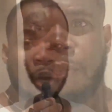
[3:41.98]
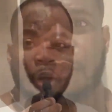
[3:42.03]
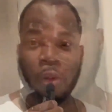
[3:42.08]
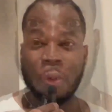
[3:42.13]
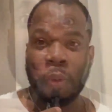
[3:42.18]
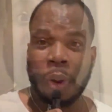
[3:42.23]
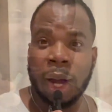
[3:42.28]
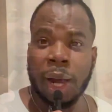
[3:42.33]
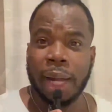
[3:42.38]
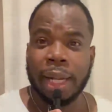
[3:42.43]
All
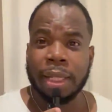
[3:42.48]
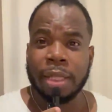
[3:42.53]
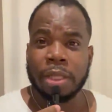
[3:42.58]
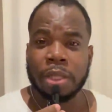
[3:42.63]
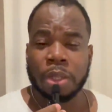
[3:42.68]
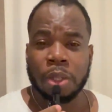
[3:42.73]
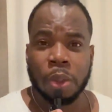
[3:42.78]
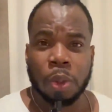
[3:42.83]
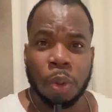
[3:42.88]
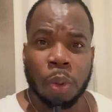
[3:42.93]
right,
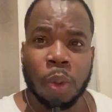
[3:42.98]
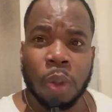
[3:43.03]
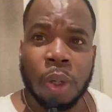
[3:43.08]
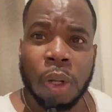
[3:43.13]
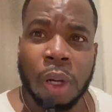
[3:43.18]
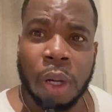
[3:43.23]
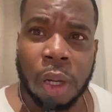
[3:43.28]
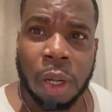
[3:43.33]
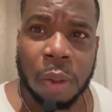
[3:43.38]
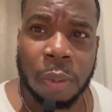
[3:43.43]
so
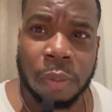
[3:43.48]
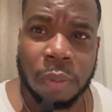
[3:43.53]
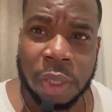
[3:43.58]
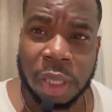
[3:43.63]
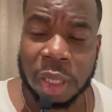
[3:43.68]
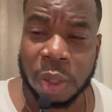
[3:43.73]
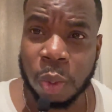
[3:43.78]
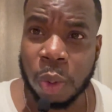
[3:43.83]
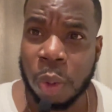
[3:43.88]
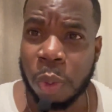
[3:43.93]

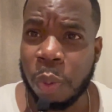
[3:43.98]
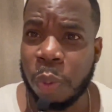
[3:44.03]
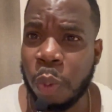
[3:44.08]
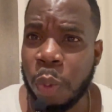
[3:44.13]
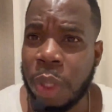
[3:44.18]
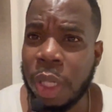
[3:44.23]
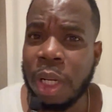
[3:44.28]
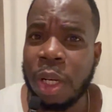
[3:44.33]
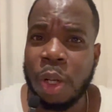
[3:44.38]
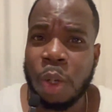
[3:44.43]
this is what
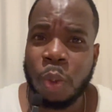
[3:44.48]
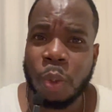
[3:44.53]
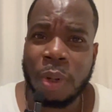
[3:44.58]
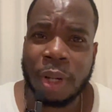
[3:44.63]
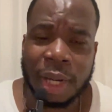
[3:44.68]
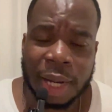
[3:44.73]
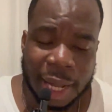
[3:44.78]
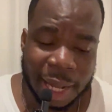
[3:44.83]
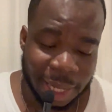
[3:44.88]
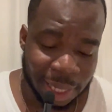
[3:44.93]
we
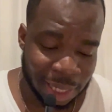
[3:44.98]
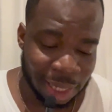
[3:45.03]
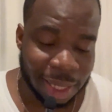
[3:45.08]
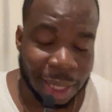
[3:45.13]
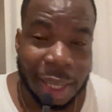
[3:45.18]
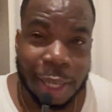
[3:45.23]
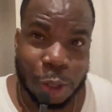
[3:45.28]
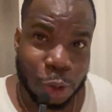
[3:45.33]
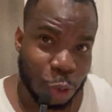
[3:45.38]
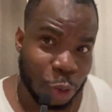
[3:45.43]
look
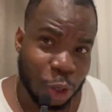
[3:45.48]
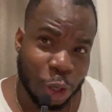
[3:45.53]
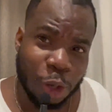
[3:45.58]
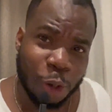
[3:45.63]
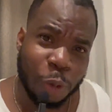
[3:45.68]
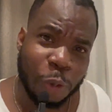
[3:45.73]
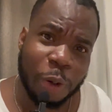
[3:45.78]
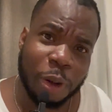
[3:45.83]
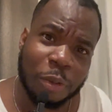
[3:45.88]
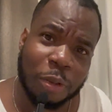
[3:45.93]
like to the
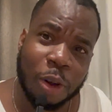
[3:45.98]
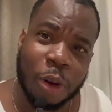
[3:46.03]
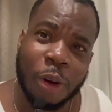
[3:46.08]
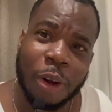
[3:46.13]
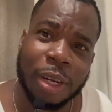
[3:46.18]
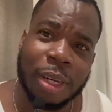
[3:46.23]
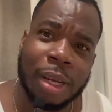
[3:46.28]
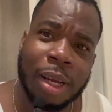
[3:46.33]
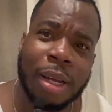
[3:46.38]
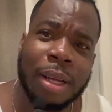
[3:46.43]
glory of
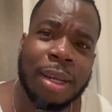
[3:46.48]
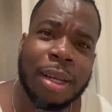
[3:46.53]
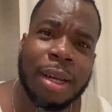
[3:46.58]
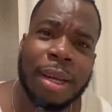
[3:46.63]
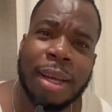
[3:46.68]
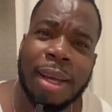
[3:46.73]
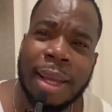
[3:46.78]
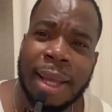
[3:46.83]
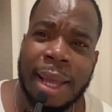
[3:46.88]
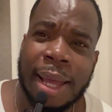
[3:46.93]
God
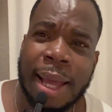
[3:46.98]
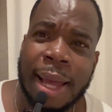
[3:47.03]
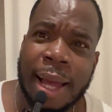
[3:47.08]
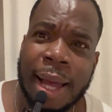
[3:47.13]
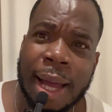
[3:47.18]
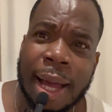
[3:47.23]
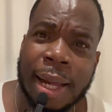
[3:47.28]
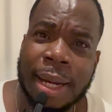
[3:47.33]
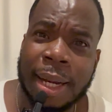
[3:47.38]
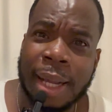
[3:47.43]

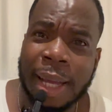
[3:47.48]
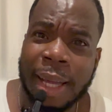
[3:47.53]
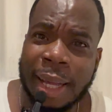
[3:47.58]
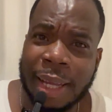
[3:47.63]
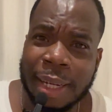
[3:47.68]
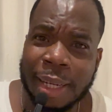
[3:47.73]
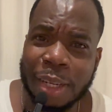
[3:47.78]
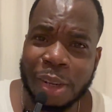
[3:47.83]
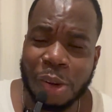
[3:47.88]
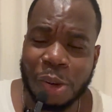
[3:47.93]
at the
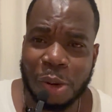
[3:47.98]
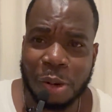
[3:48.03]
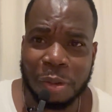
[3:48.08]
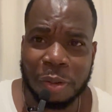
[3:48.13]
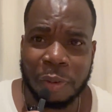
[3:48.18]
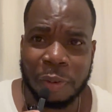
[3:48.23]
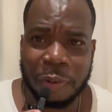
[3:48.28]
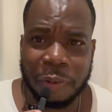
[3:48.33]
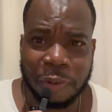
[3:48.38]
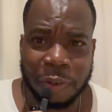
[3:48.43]
end of
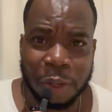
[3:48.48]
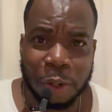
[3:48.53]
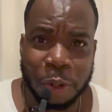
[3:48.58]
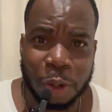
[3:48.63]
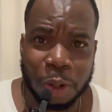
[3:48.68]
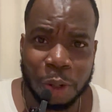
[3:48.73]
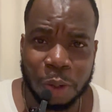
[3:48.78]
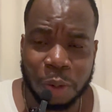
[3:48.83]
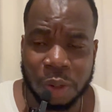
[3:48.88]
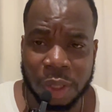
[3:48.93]
the
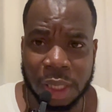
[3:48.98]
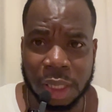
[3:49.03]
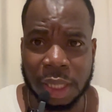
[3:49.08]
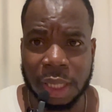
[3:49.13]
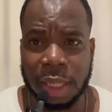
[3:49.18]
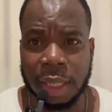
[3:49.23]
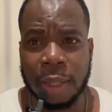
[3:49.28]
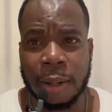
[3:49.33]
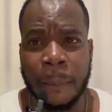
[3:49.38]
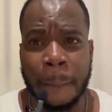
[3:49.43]

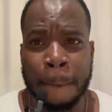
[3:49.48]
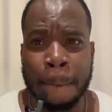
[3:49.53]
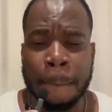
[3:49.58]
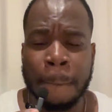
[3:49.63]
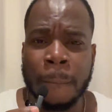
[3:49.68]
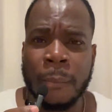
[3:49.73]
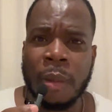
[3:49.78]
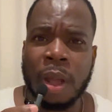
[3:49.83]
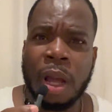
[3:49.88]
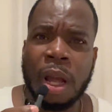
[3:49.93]
routine,
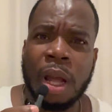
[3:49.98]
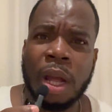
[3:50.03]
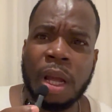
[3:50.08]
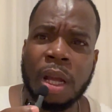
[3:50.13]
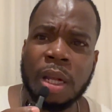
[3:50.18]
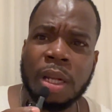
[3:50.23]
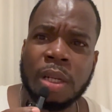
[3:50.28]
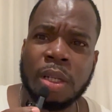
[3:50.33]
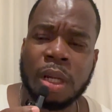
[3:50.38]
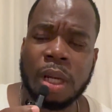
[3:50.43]

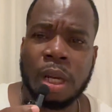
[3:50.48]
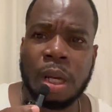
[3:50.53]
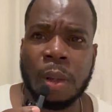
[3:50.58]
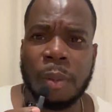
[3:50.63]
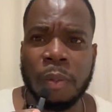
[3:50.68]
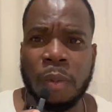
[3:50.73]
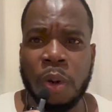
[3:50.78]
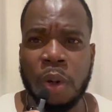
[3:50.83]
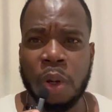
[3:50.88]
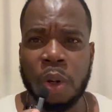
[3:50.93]
and
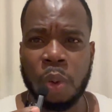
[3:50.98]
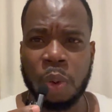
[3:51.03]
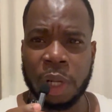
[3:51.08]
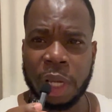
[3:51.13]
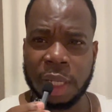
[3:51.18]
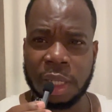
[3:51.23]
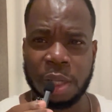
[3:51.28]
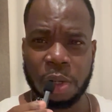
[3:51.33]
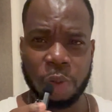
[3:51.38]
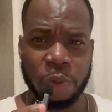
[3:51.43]
we're
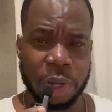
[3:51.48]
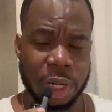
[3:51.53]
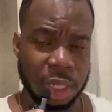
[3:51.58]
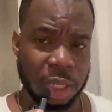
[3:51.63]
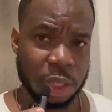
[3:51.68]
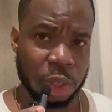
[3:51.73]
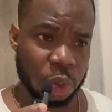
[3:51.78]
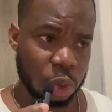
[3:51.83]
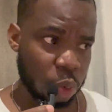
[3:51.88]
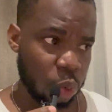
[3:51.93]
getting ready
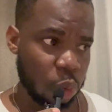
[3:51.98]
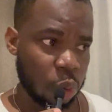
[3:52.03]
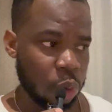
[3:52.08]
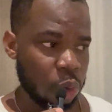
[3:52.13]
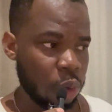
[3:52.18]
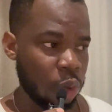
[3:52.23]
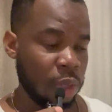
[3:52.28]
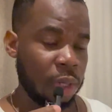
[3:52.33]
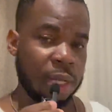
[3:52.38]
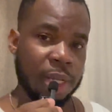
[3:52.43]
to
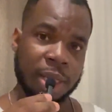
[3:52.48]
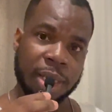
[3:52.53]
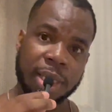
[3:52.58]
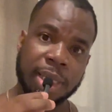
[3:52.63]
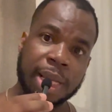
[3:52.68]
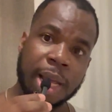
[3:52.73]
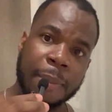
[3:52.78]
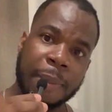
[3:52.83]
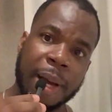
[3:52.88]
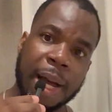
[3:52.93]

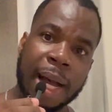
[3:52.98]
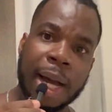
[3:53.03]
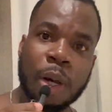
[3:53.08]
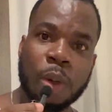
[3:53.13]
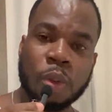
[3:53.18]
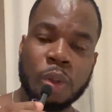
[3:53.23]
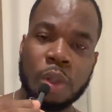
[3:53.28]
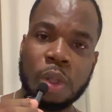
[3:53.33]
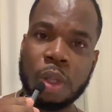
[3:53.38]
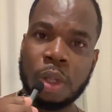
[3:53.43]
step
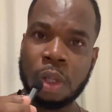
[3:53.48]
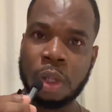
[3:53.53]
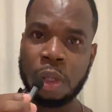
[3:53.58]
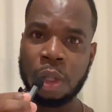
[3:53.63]
out.